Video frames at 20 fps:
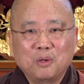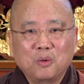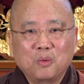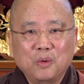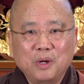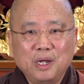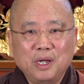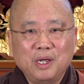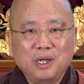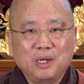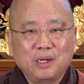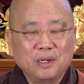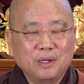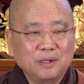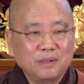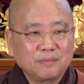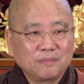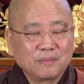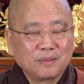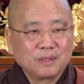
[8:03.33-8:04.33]

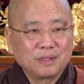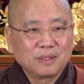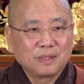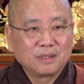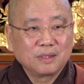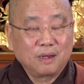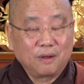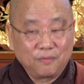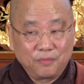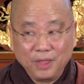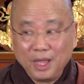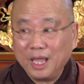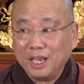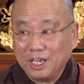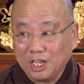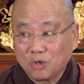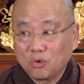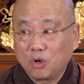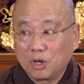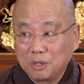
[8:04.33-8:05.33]
aware of
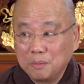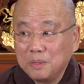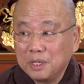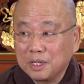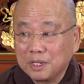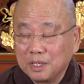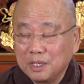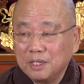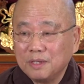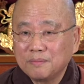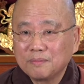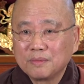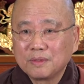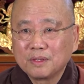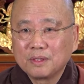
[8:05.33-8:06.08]
that equanimity,